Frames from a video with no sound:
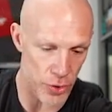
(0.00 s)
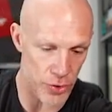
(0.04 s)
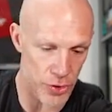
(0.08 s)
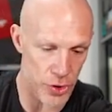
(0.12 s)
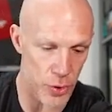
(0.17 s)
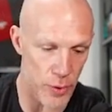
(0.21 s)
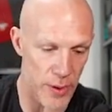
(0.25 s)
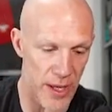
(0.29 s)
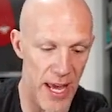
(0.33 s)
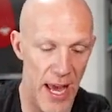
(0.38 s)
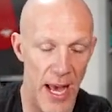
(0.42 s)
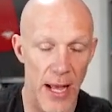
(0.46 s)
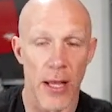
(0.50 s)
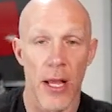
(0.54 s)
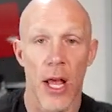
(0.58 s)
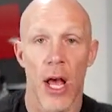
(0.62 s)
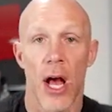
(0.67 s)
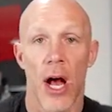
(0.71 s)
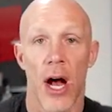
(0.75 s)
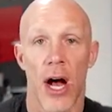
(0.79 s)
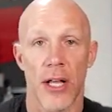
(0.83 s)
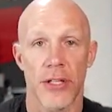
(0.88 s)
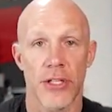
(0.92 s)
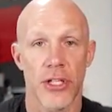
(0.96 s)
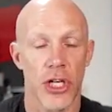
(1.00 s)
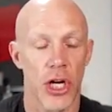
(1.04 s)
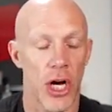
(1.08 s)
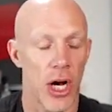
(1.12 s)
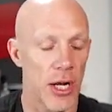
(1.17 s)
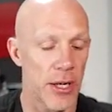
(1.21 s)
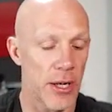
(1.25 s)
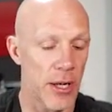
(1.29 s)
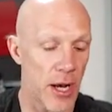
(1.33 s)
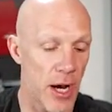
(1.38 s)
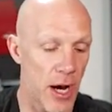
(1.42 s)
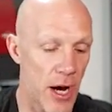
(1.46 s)
So again, a
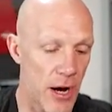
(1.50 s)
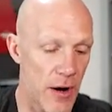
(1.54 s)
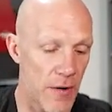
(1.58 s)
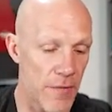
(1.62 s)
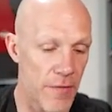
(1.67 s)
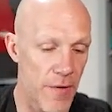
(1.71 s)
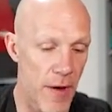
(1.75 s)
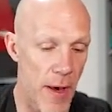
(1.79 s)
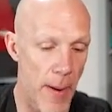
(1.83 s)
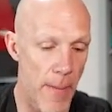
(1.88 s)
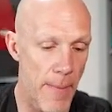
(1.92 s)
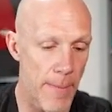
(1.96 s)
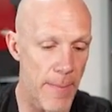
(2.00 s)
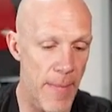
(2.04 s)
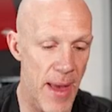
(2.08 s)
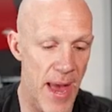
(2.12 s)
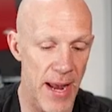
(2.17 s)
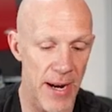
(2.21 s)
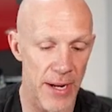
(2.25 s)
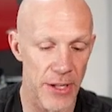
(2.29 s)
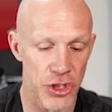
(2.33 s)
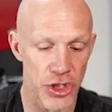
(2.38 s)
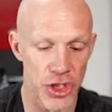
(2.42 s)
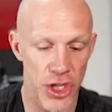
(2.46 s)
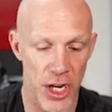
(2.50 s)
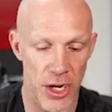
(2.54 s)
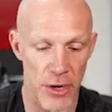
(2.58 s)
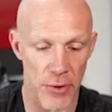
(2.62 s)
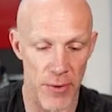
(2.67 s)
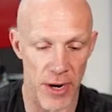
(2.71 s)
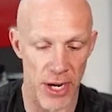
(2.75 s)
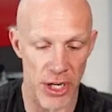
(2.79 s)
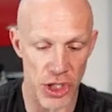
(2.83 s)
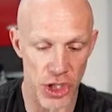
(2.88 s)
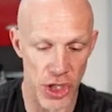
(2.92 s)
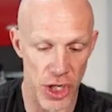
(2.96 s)
ton of mana
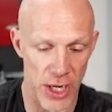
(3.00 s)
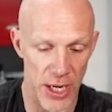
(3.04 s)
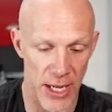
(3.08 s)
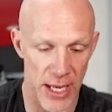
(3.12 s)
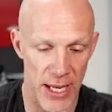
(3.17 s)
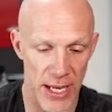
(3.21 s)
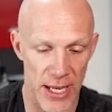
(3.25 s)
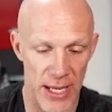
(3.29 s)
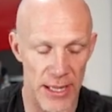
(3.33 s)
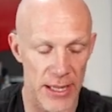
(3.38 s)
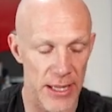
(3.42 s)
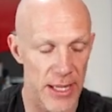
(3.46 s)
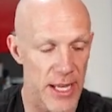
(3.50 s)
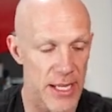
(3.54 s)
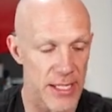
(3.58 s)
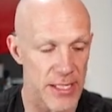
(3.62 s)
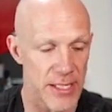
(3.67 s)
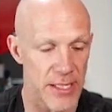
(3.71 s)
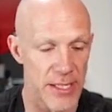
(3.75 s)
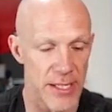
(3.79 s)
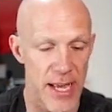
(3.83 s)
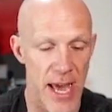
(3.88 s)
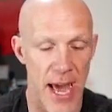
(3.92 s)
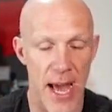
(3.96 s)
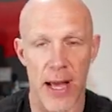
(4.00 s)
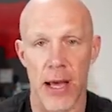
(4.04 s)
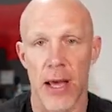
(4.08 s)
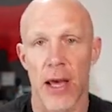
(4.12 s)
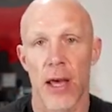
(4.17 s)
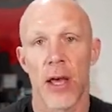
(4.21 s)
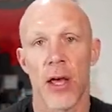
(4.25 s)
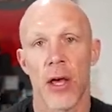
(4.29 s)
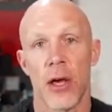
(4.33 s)
generation in this deck.